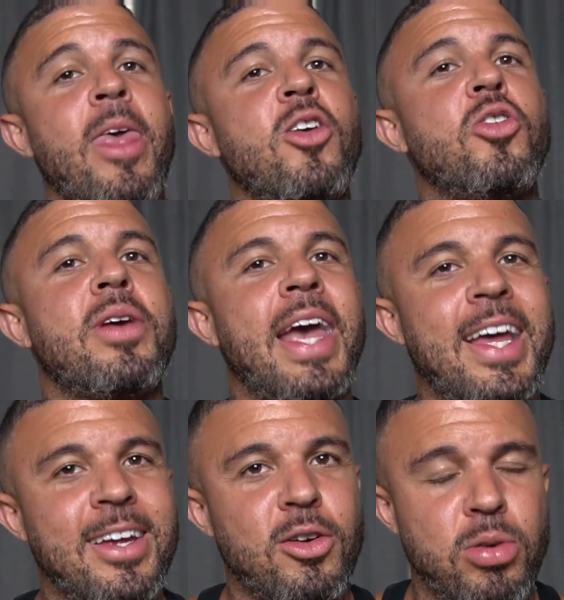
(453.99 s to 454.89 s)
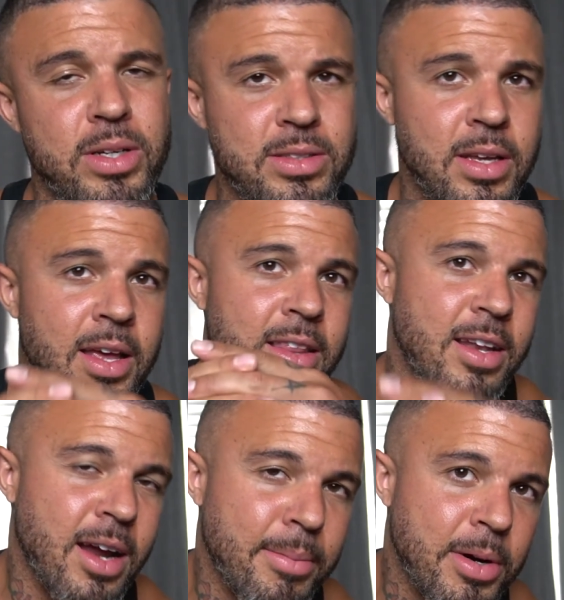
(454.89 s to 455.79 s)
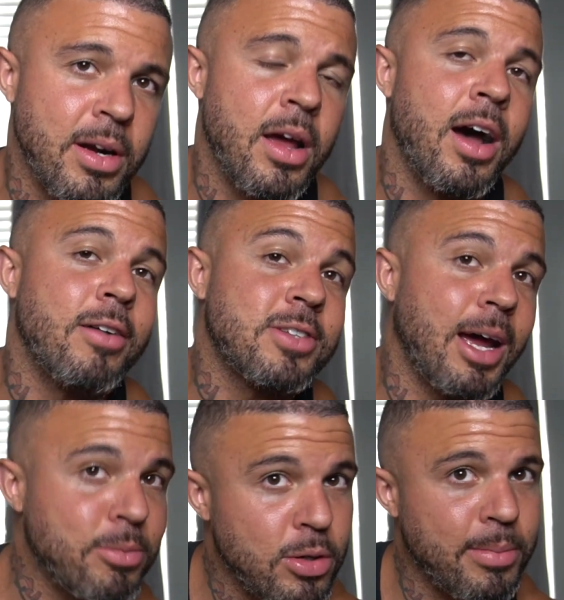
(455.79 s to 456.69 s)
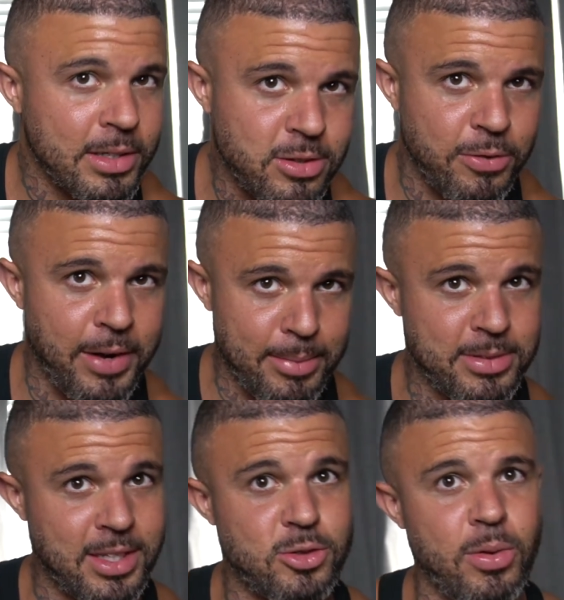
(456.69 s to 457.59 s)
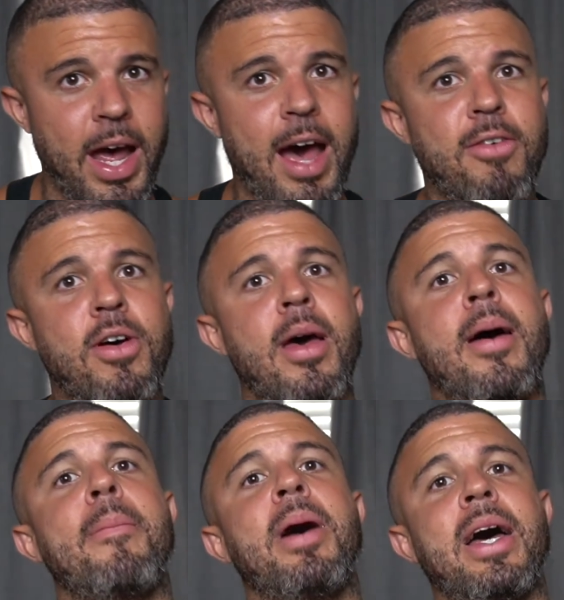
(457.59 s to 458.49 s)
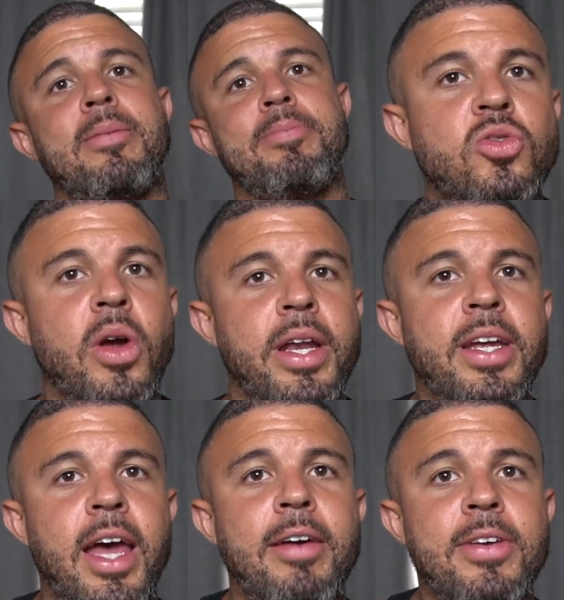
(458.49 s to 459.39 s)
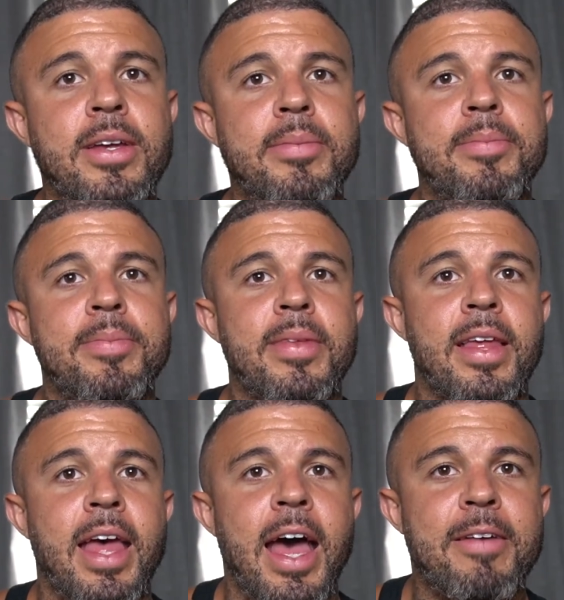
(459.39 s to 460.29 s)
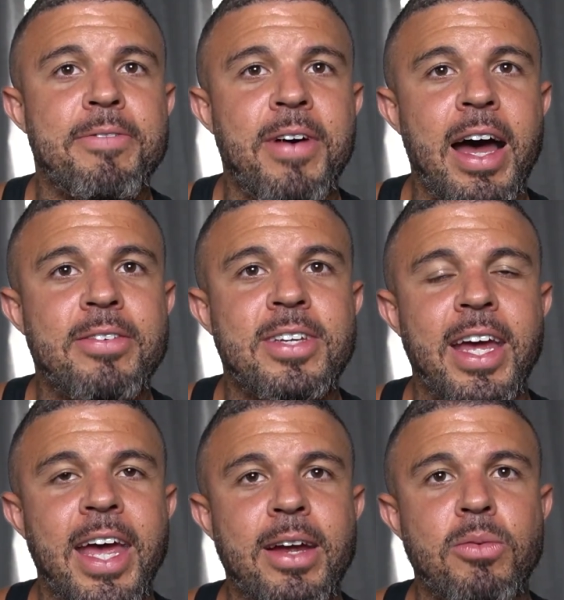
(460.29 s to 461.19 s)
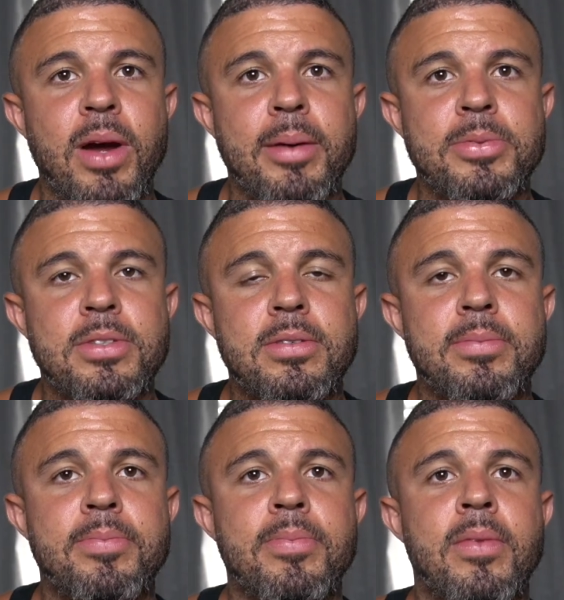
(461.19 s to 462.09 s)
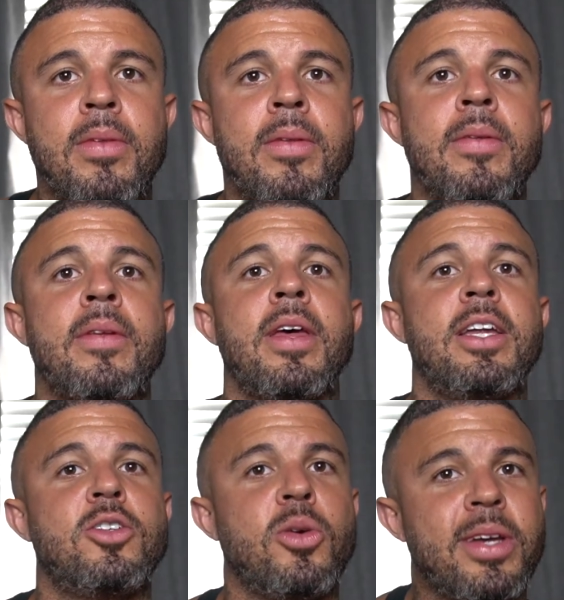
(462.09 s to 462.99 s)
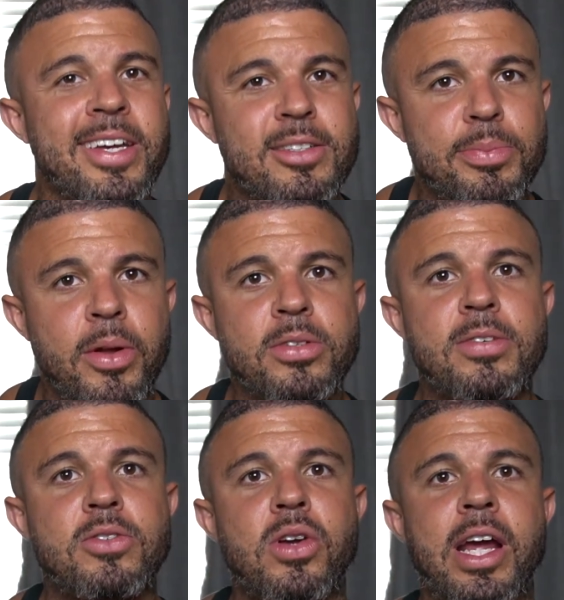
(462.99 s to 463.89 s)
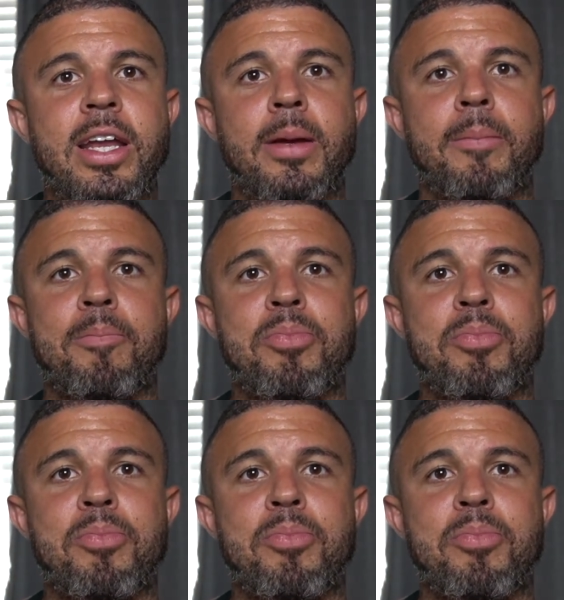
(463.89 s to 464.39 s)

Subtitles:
You can't increase the number of type 2 muscle fibers that you have, but training heavy at 5 to 8 reps and doing explosive training